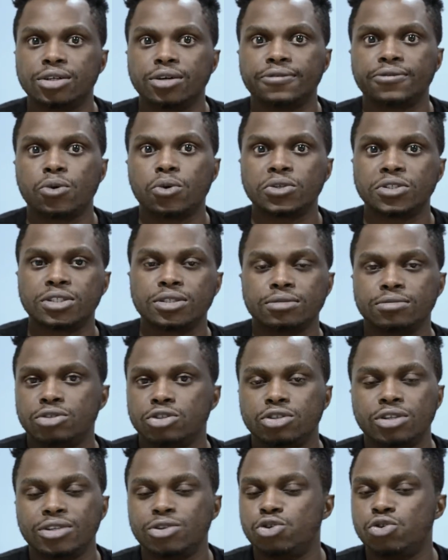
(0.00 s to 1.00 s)
Of course,
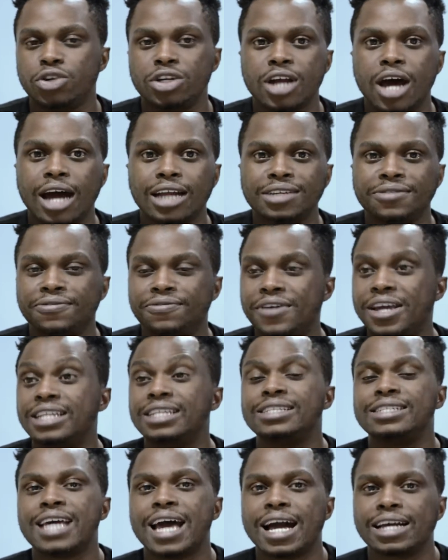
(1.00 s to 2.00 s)
you're not
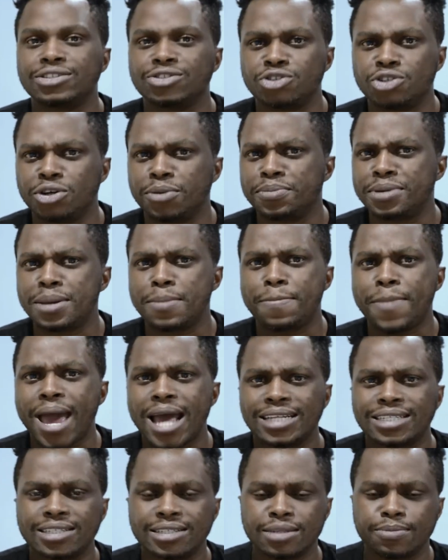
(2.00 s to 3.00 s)
evading taxes, you're not being a
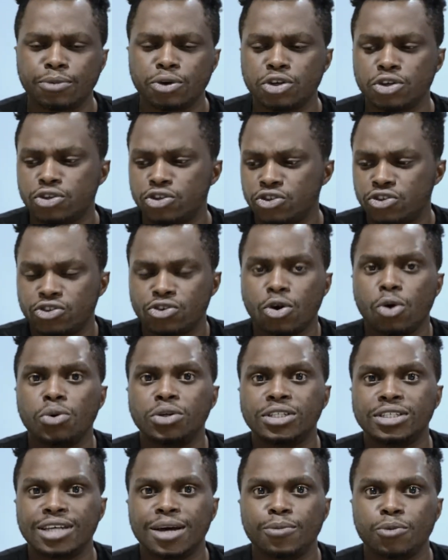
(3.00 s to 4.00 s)
bad citizen, but you're just
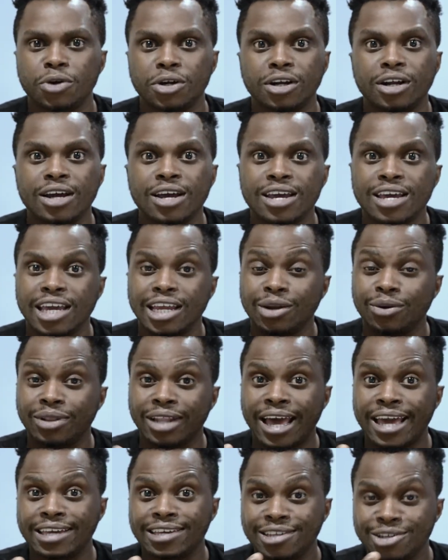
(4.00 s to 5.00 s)
going somewhere, you know,
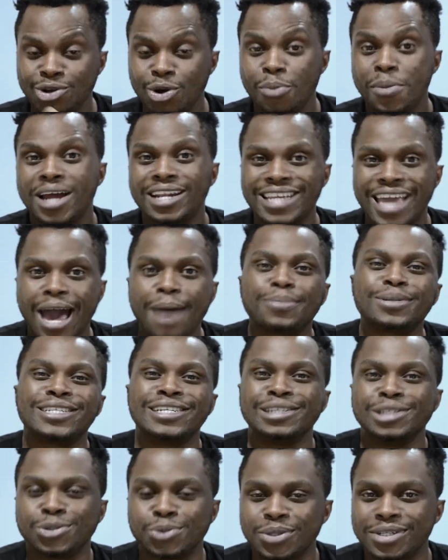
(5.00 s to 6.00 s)
like nomad
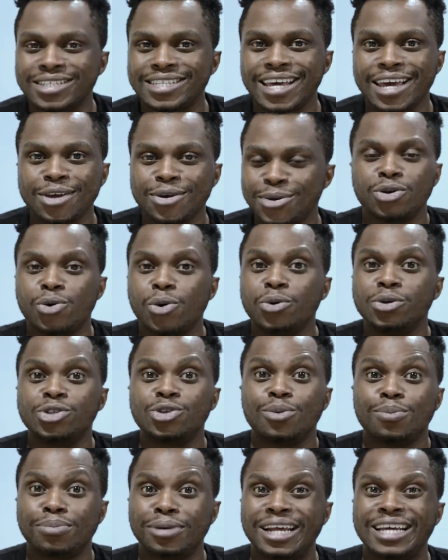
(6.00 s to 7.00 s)
capitalists would say, you're going
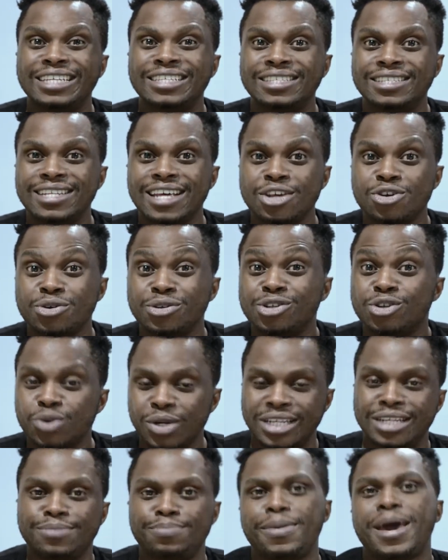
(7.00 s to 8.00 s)
to a place that you're
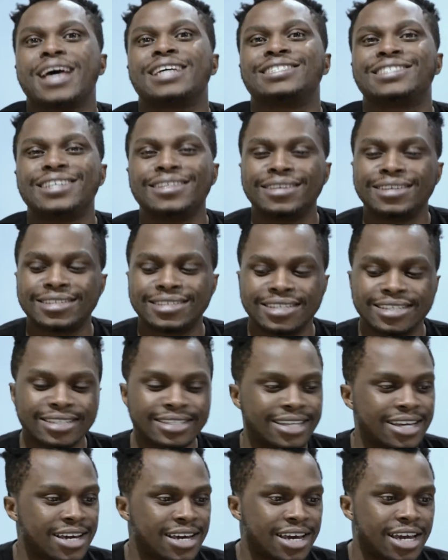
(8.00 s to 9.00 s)
treated best. And this
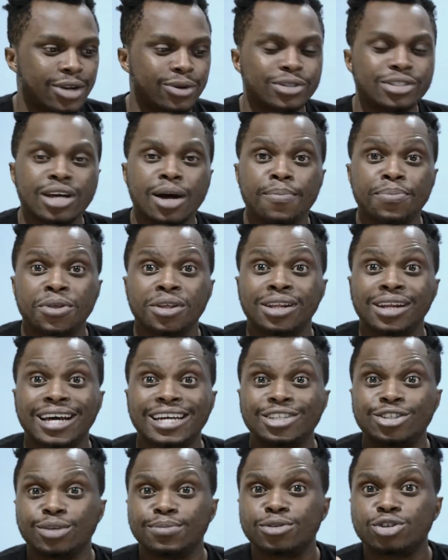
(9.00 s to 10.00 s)
is, you know, something that
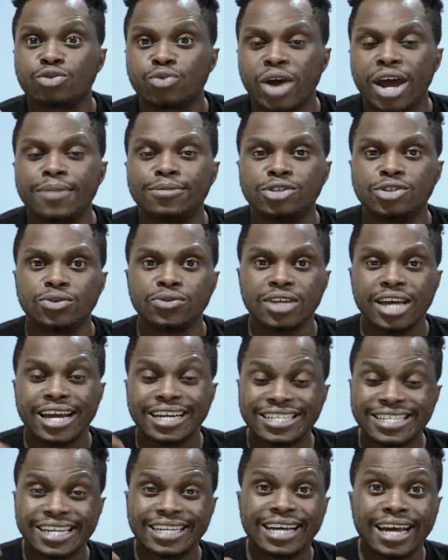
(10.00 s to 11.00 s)
I subscribe to, the
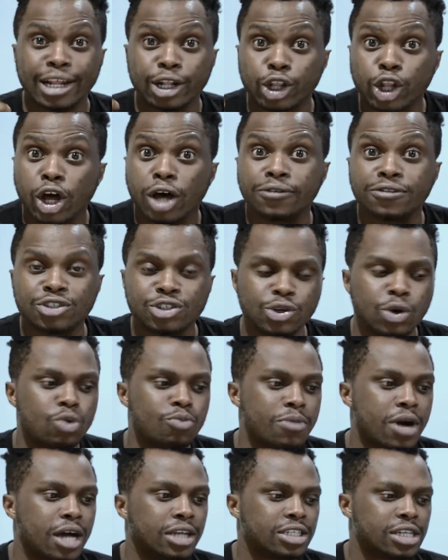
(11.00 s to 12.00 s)
idea that I love
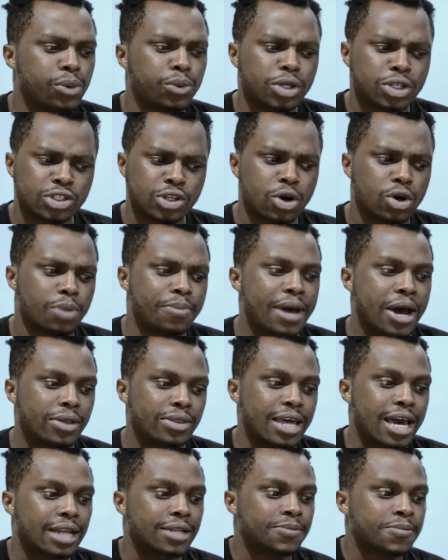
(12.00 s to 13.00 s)
so much, and I want to talk
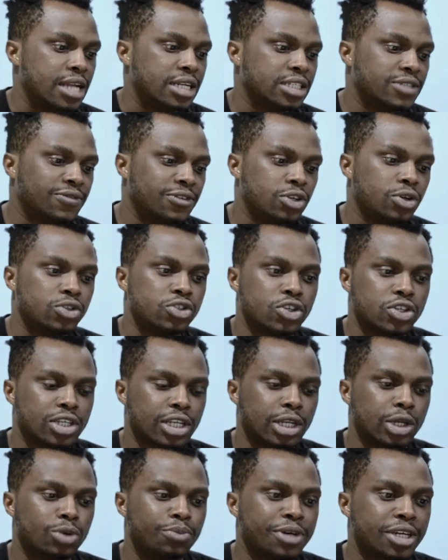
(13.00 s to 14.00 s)
about that in this video
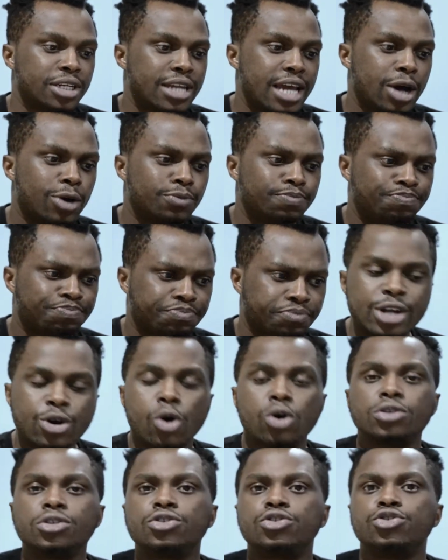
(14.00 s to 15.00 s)
just a little bit. Now, in
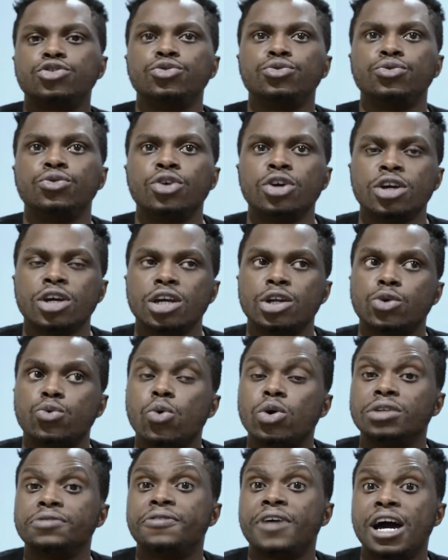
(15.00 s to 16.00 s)
order to, you know,
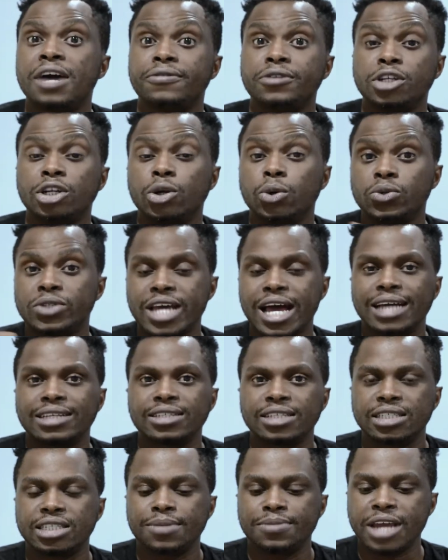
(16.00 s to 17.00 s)
qualify for the low
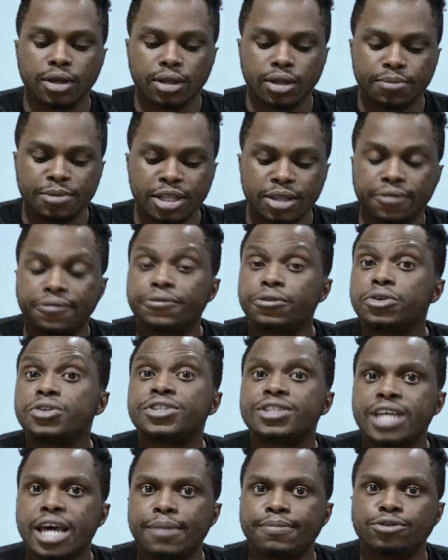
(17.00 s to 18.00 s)
tax system, the
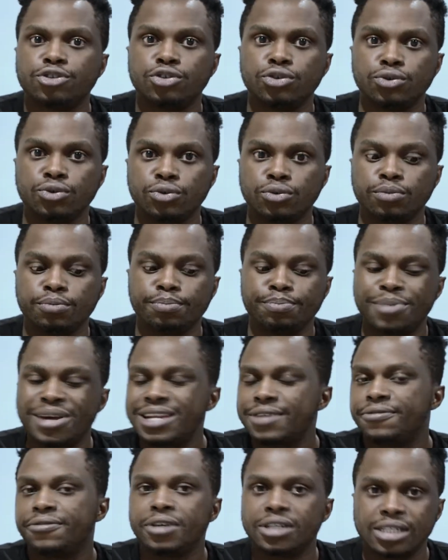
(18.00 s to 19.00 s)
first step to
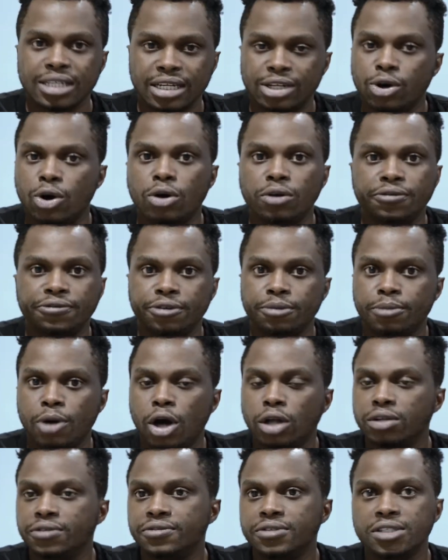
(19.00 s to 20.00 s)
benefiting at all from
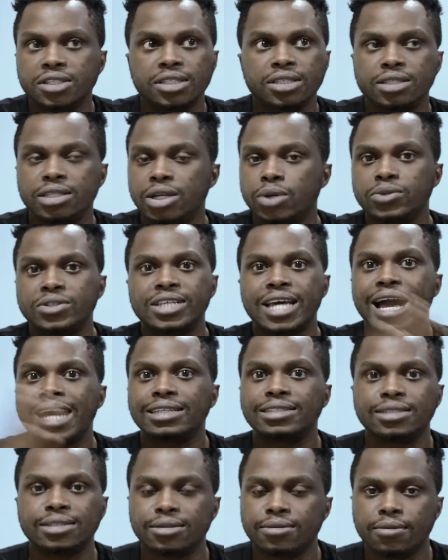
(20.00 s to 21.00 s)
all of this, you know,
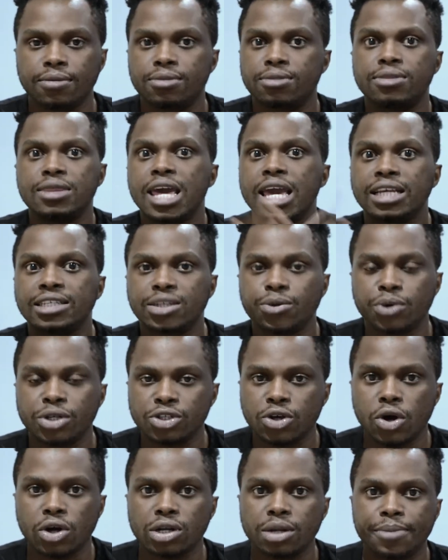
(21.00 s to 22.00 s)
tax things that we're
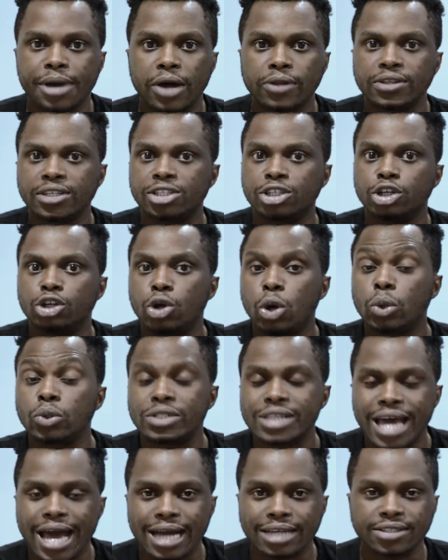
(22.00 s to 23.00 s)
talking about, this low
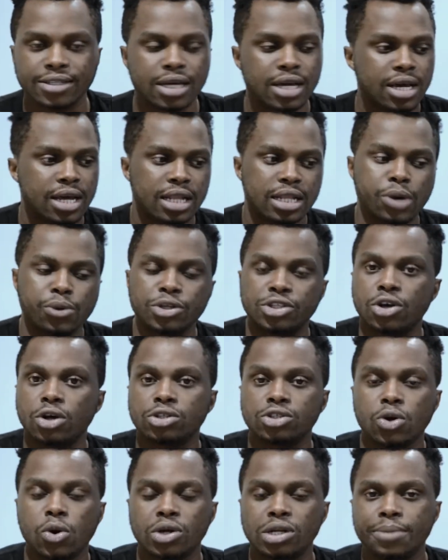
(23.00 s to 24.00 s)
tax that we're
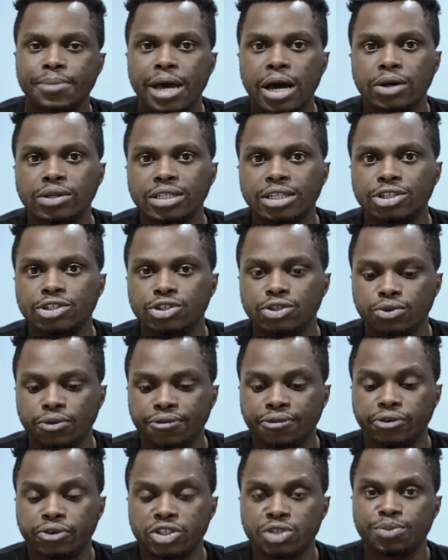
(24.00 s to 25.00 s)
talking about, is to
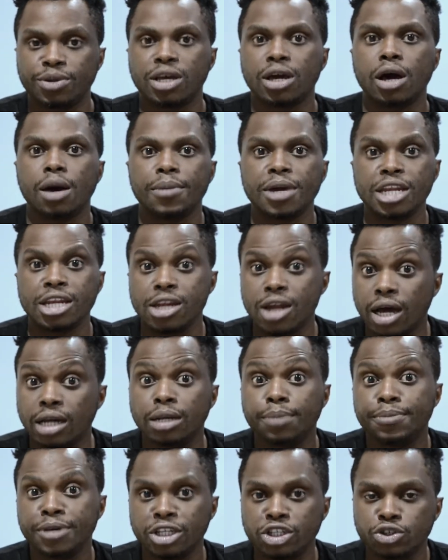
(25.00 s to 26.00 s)
first become a
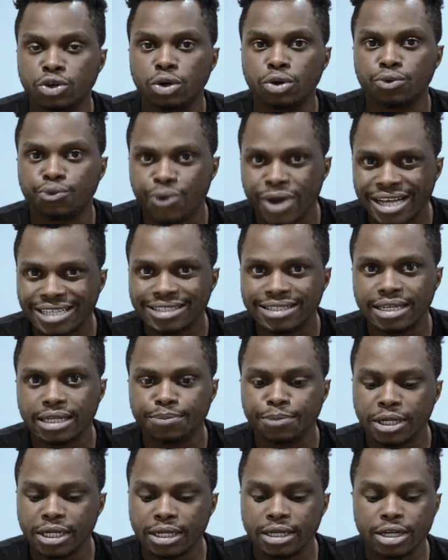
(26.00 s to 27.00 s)
non-habitual
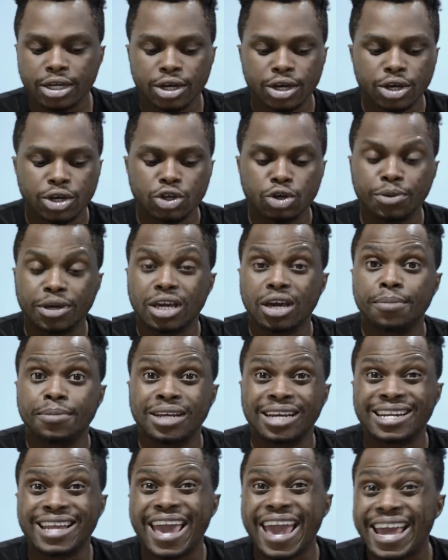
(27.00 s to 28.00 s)
resident, meaning you're
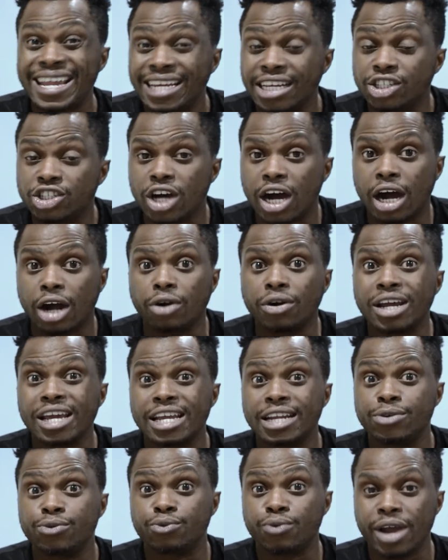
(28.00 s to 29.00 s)
becoming an NHR
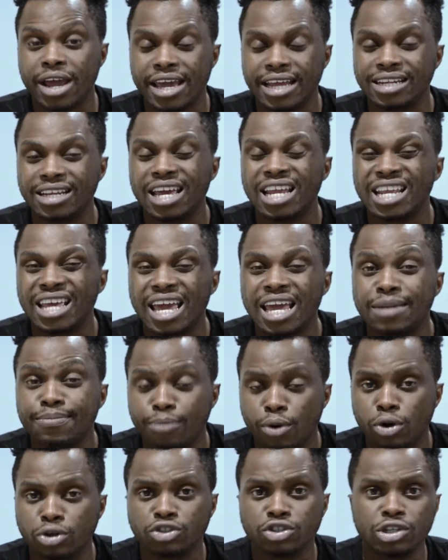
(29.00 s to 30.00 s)
in
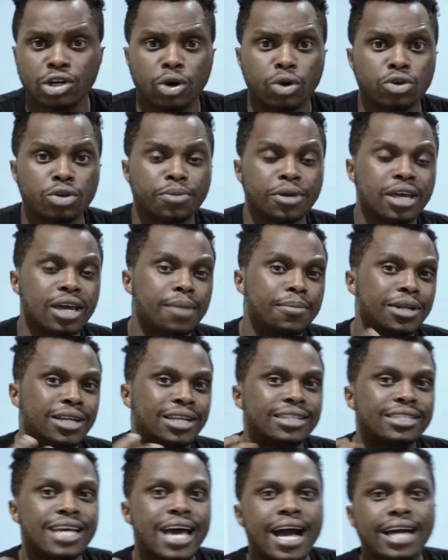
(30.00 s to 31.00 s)
Portugal, you're becoming
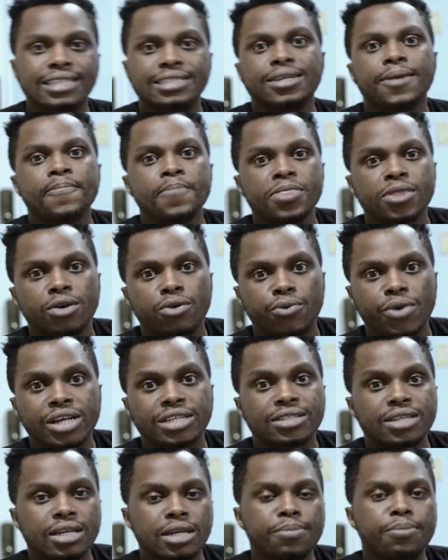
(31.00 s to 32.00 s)
a tax
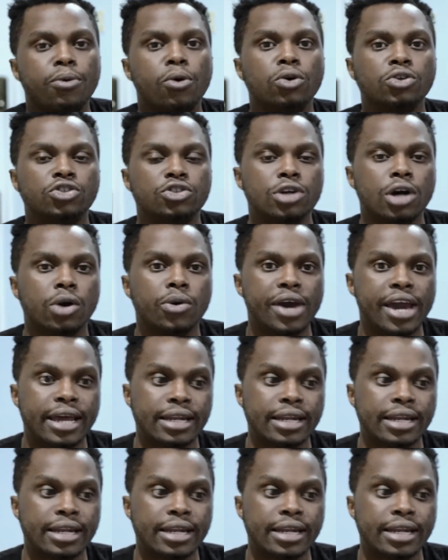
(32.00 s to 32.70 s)
resident in Portugal.